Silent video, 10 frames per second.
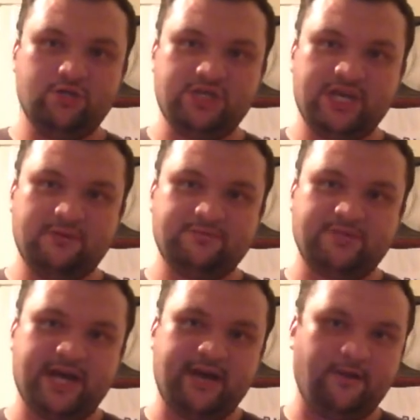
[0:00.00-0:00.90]
Jacob's
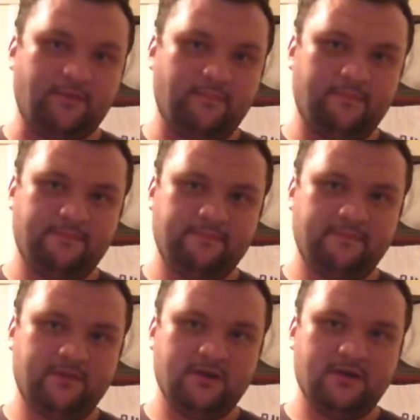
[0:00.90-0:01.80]
Ladder.
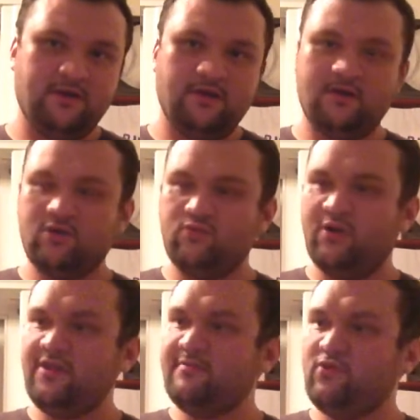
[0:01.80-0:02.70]

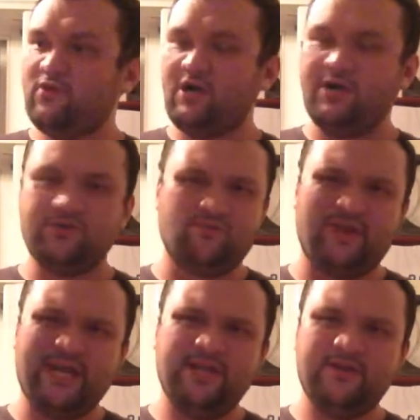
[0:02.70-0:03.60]
One of the more
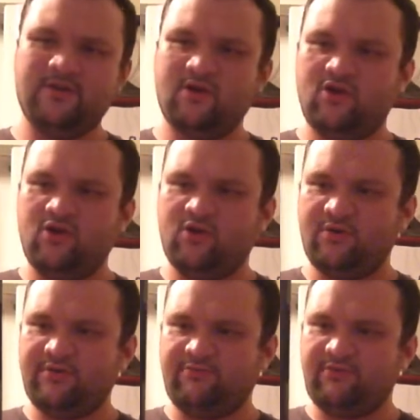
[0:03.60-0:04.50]
underrated
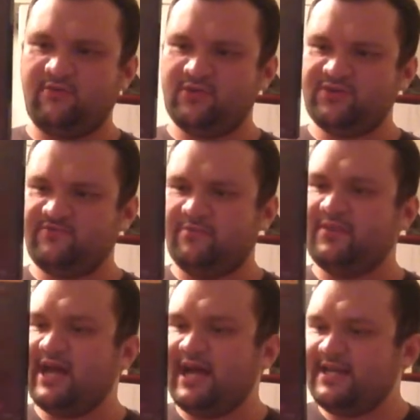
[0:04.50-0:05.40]
horror thrillers from
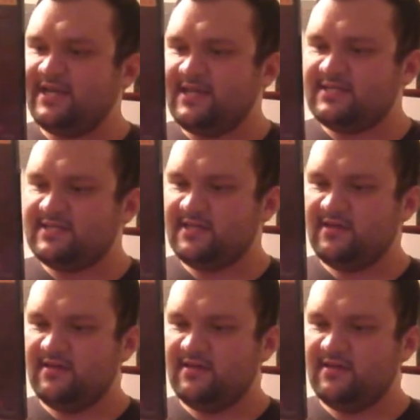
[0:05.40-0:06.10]
the 90s.